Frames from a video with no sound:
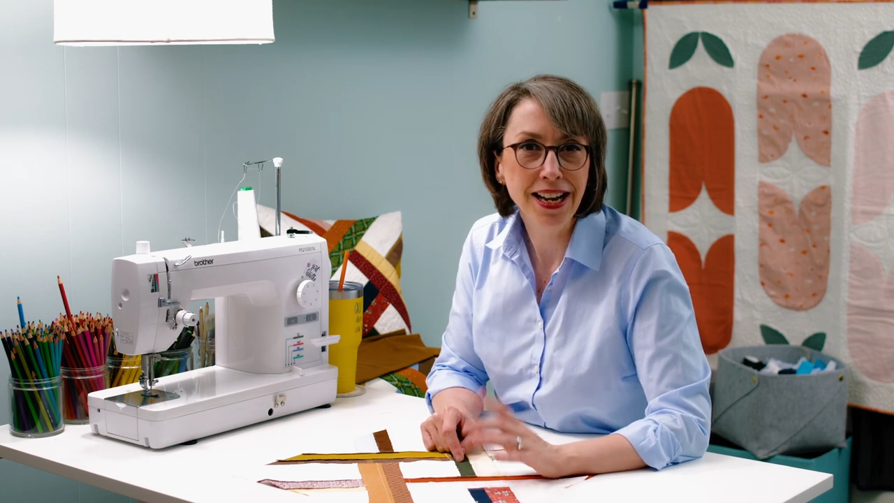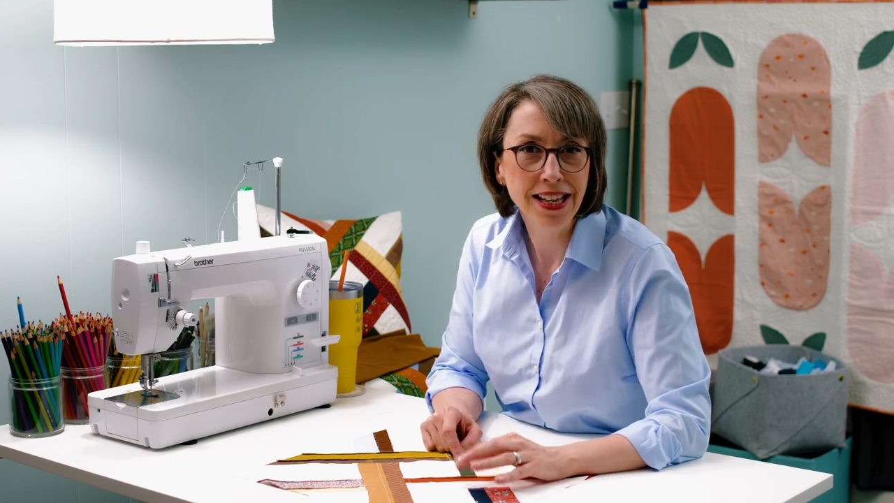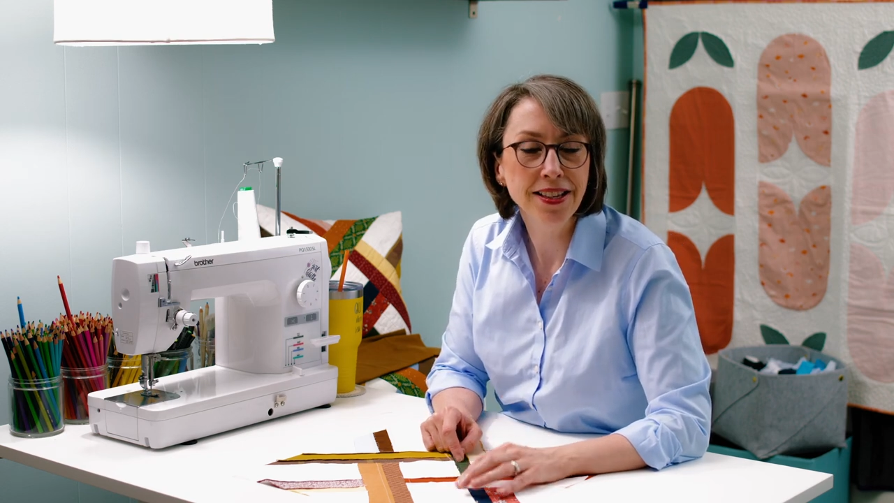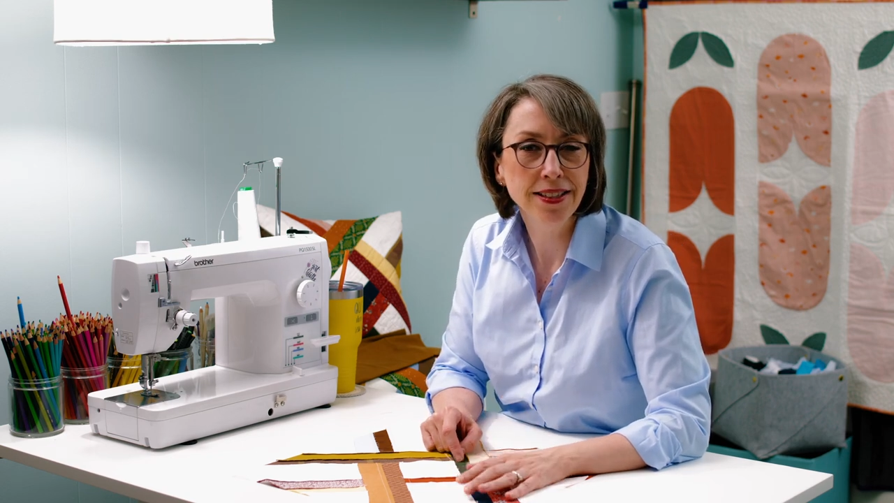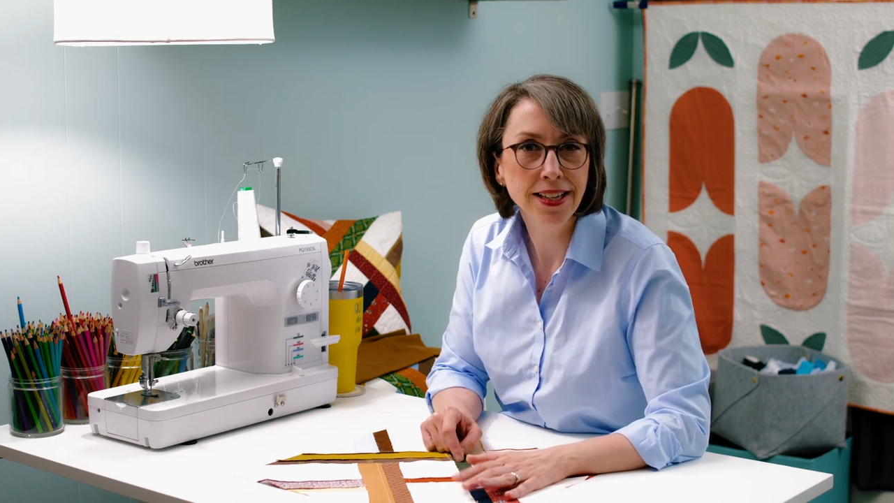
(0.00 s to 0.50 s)

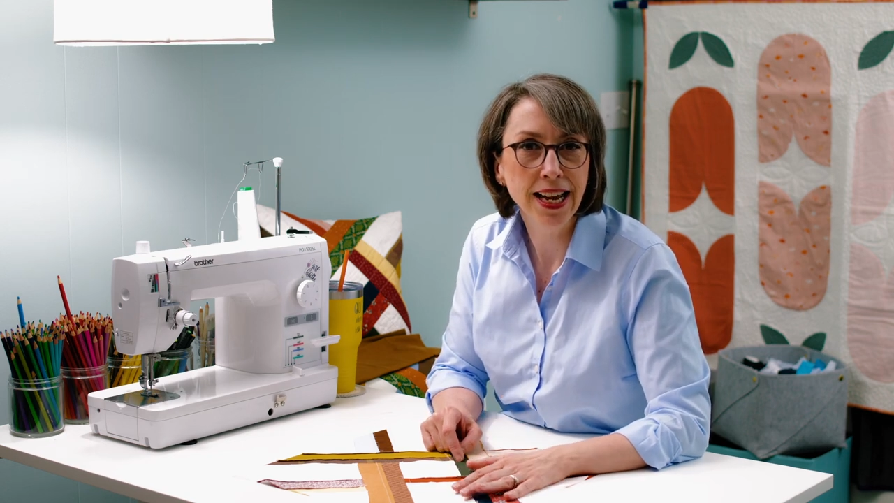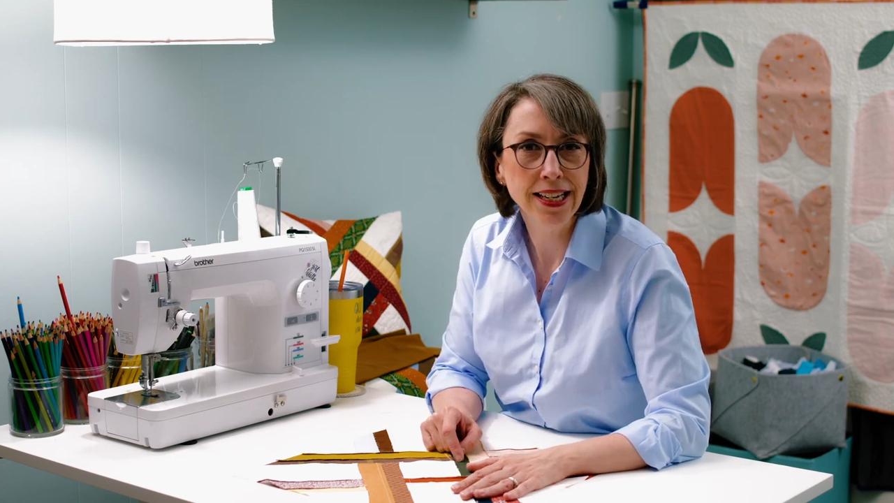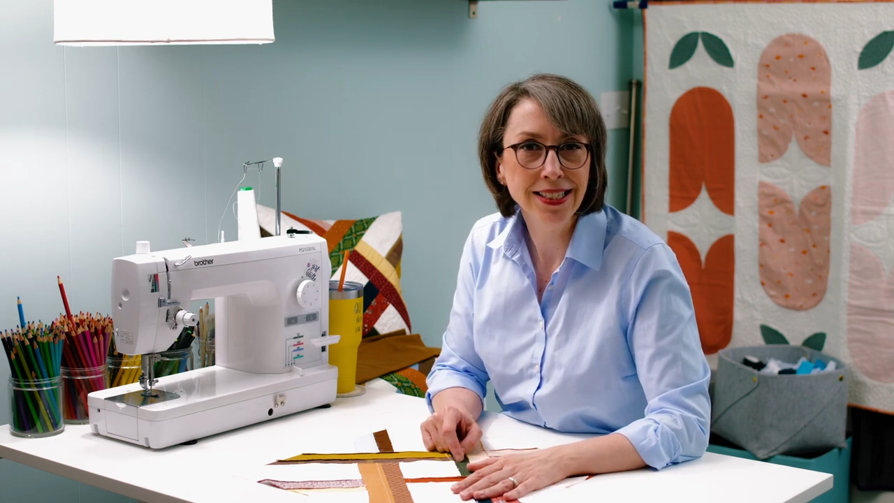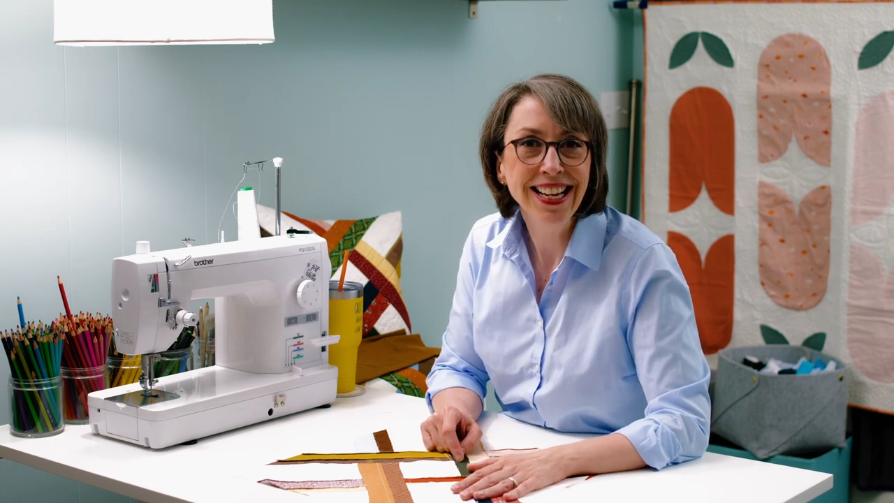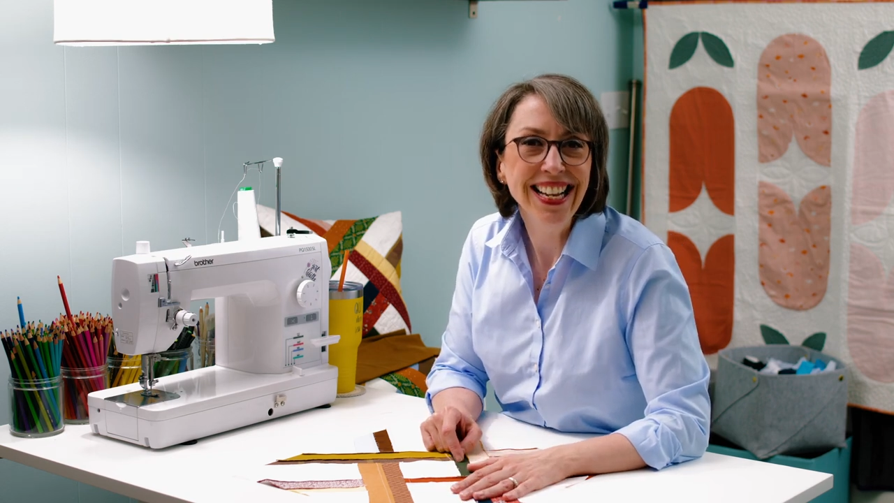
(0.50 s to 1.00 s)
in this
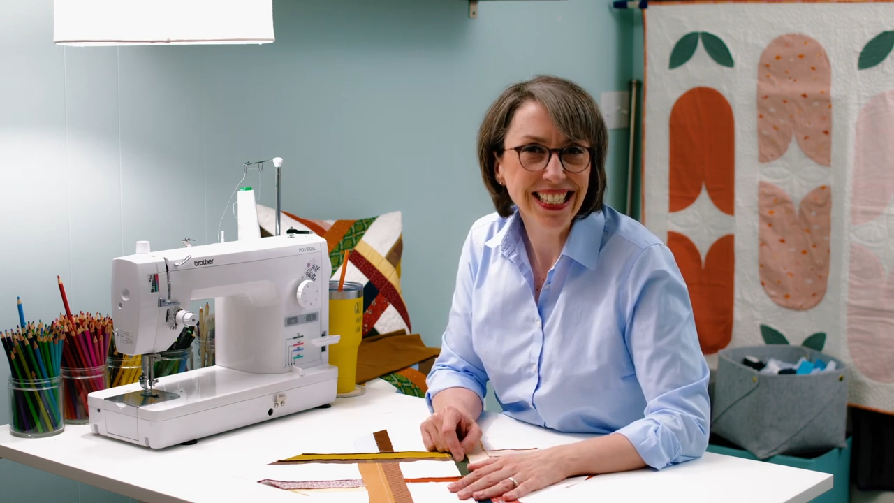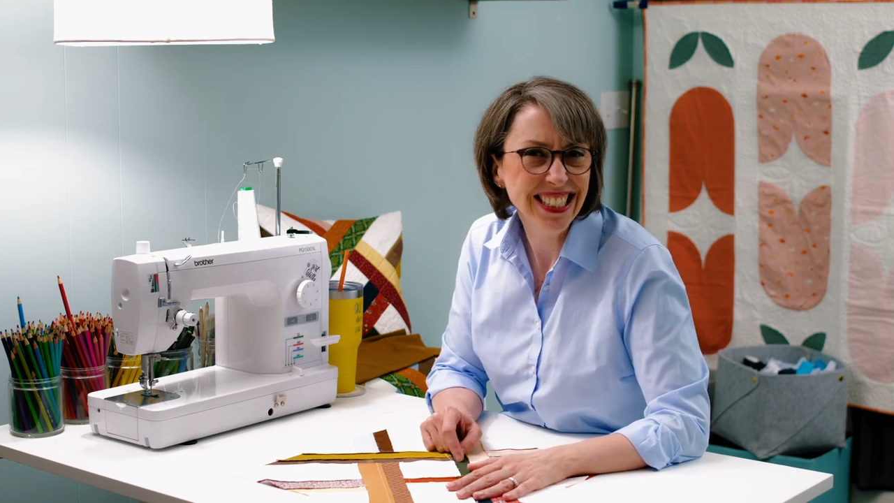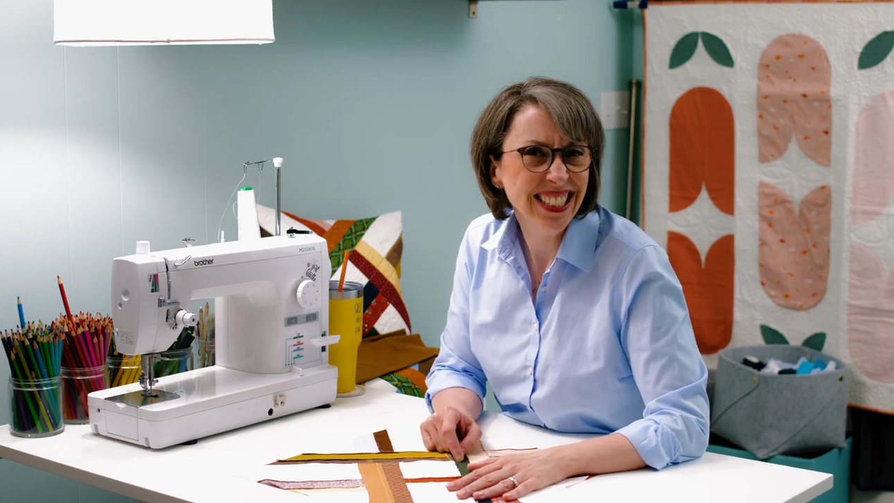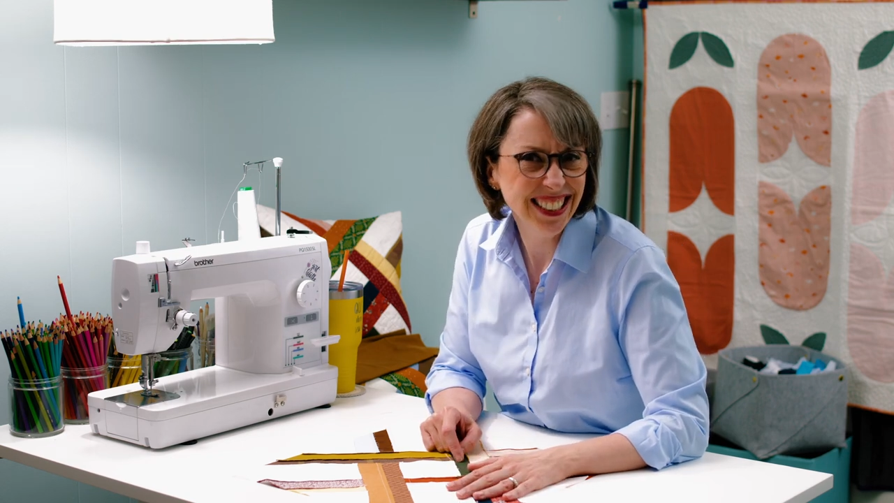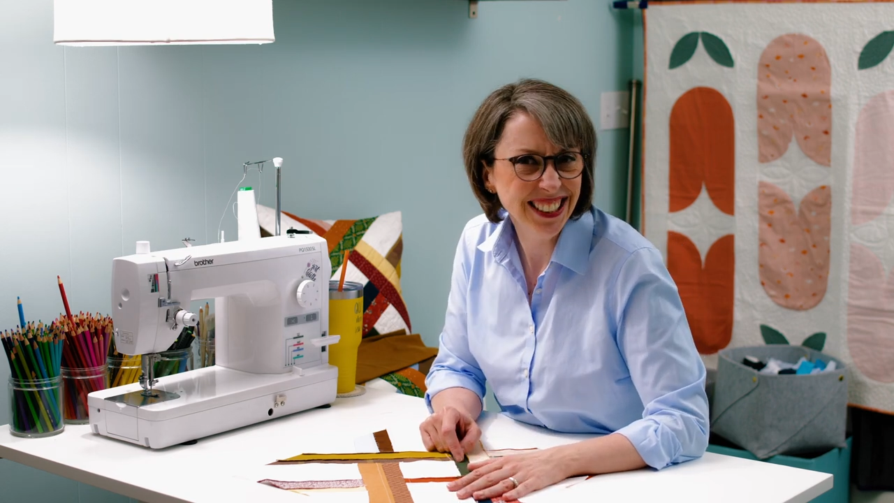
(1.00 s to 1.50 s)
case,
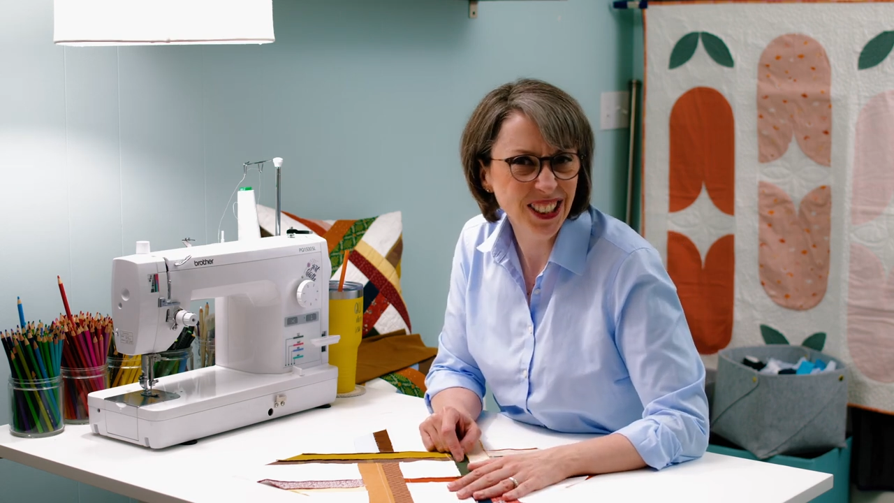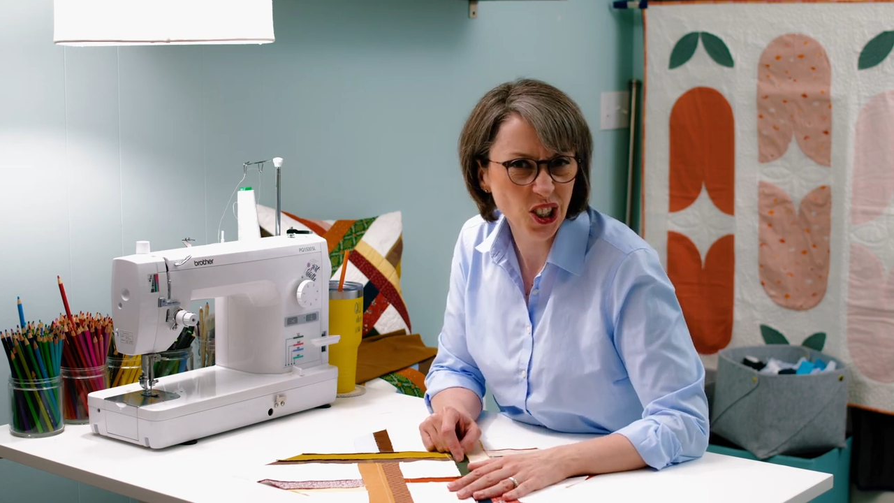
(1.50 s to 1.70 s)
it's a little